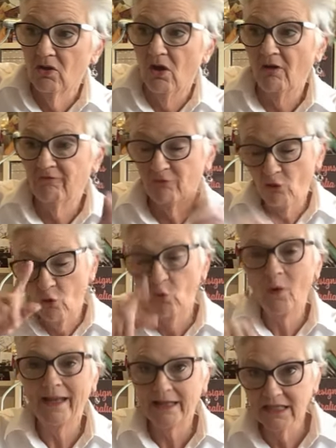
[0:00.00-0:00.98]
a
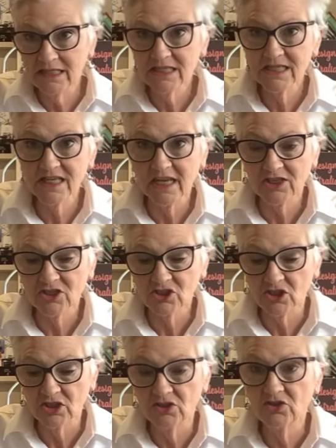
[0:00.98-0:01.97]
4-way
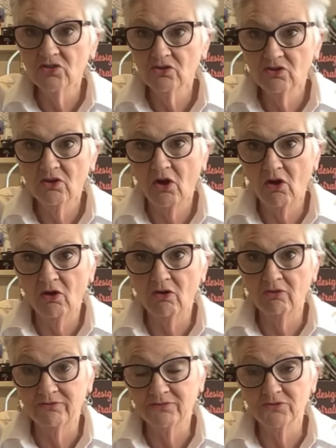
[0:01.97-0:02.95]
intersection
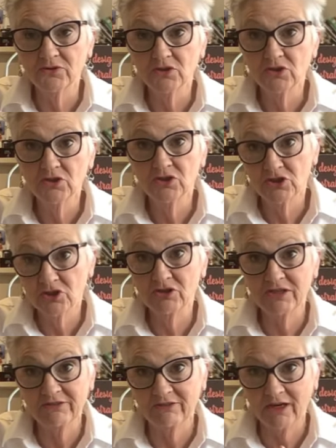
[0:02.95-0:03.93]
of 2
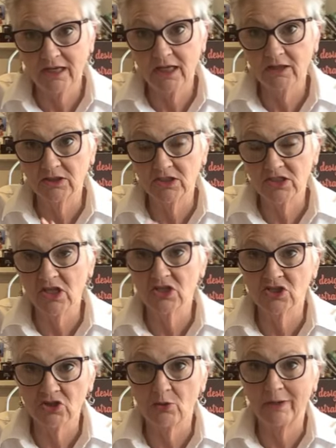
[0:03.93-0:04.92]
different colours, and
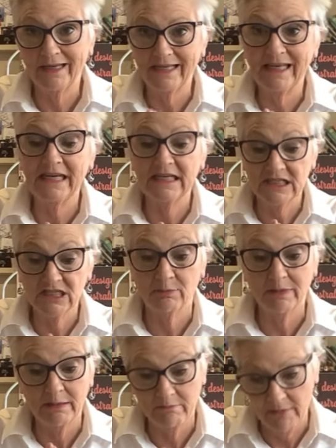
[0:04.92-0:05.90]
so it needed to
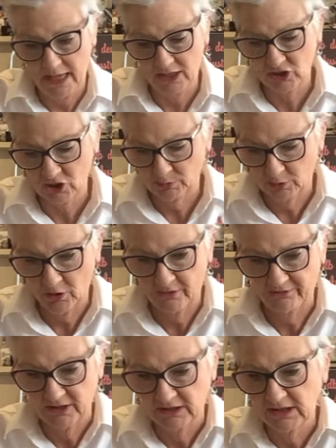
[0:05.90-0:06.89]
be matched
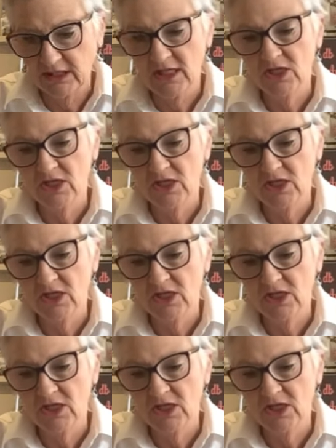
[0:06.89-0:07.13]
perfectly,